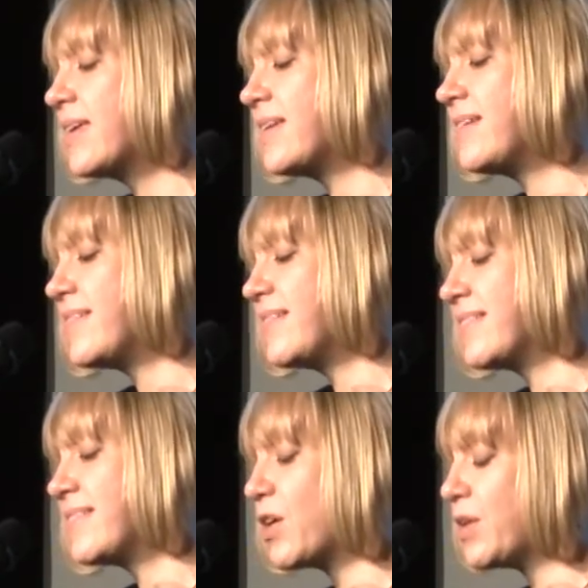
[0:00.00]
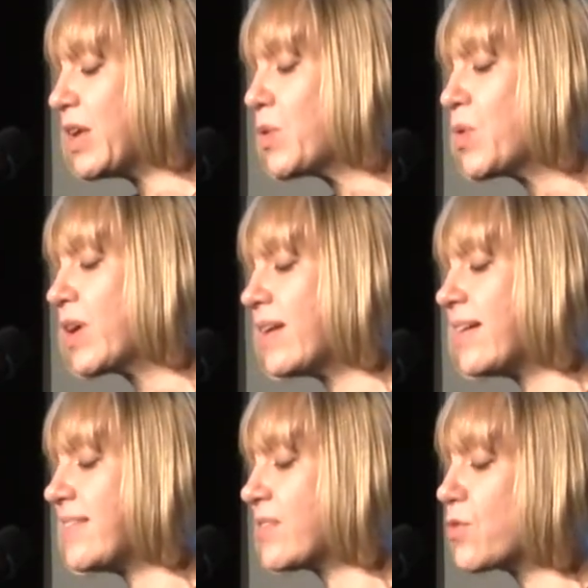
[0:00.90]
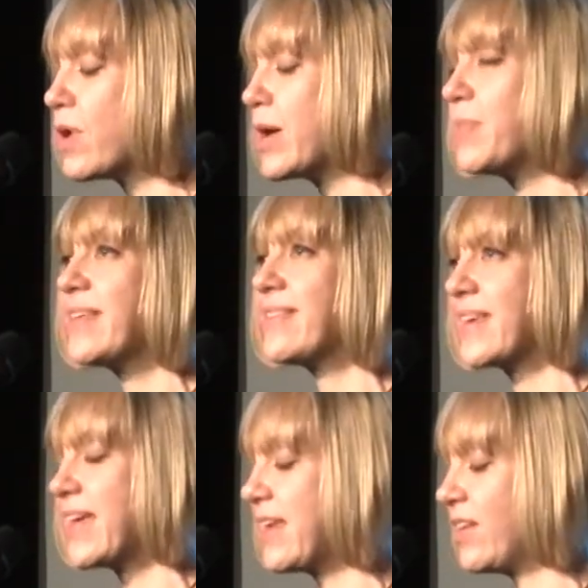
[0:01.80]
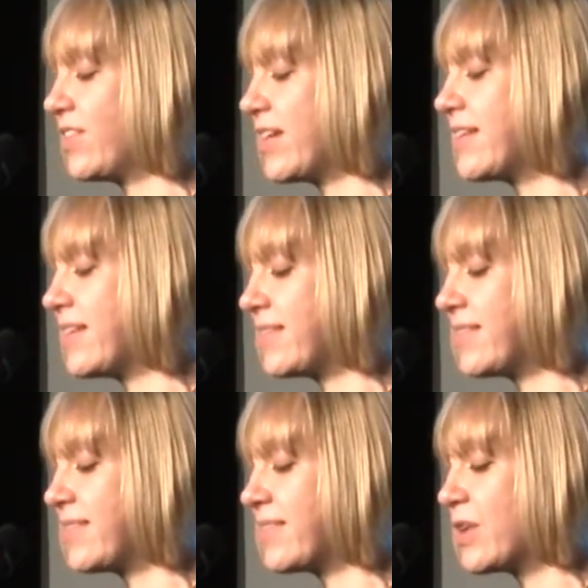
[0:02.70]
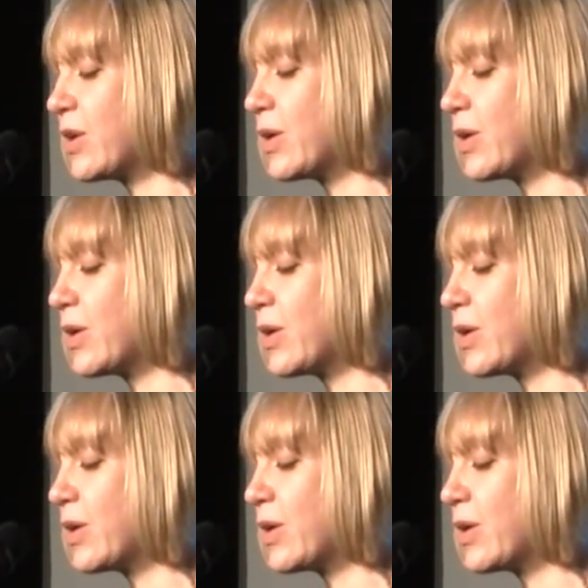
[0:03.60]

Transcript: And it isn't only organised crime that's killing journalists.